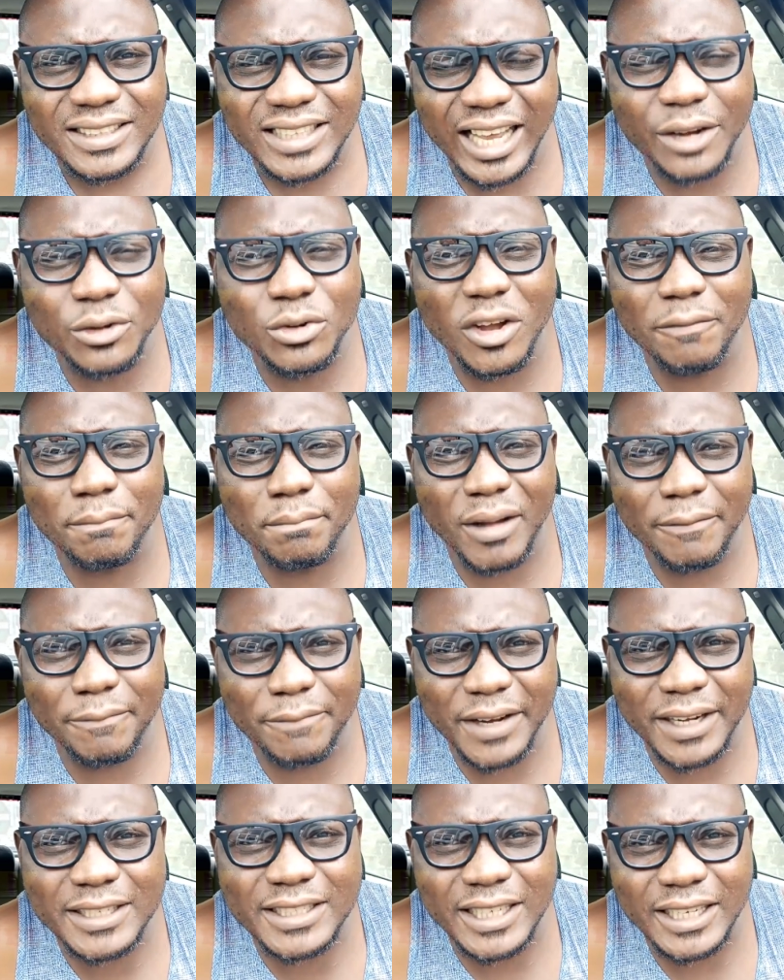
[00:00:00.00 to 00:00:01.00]
that you have
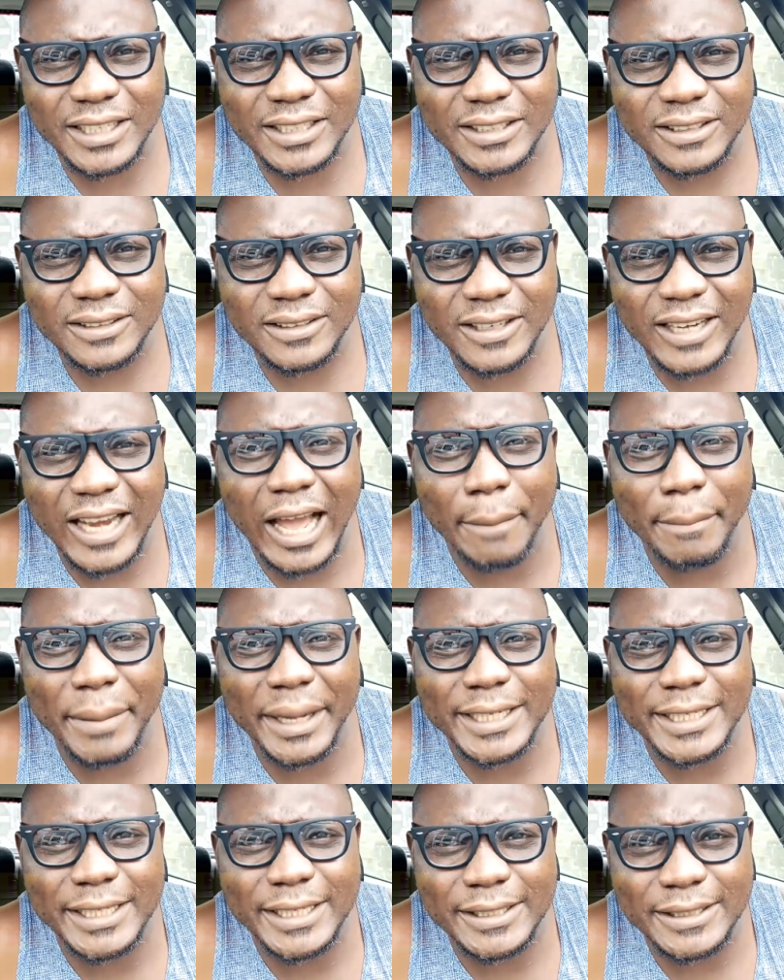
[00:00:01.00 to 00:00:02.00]
perfected in
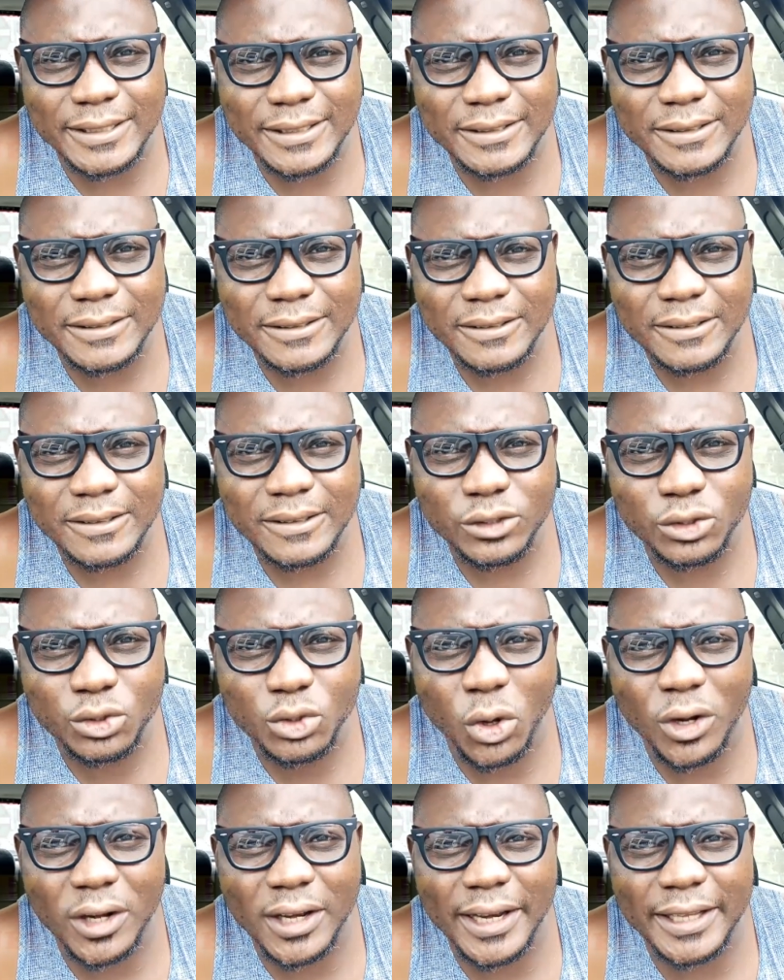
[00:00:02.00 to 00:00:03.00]
Aberdeen,
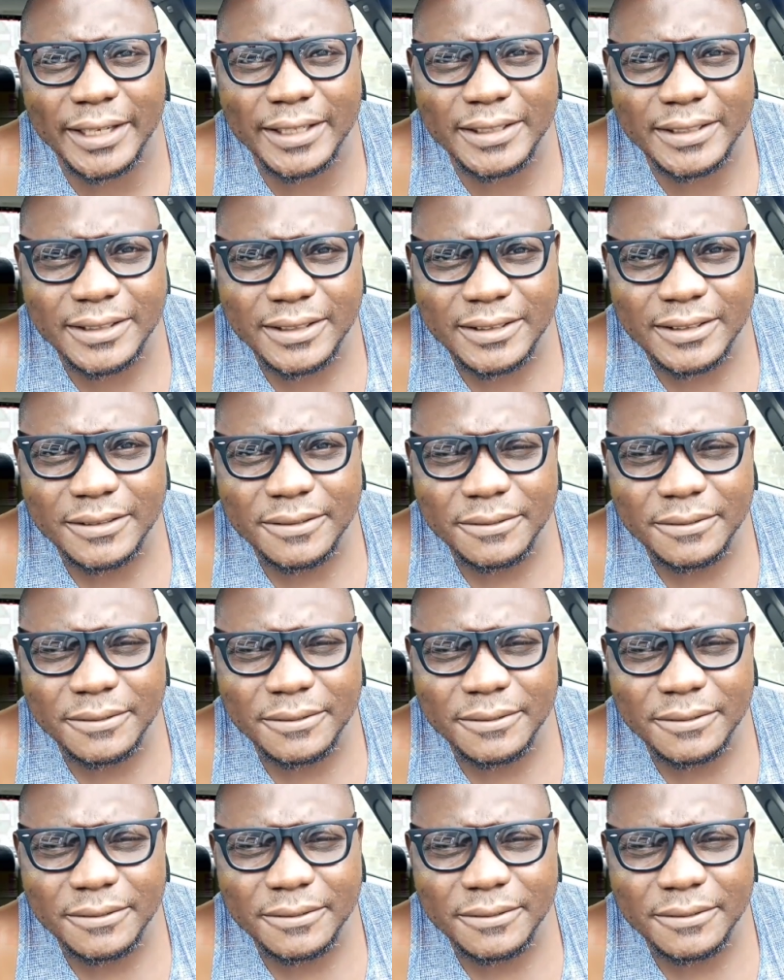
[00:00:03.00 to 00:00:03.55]
Scotland,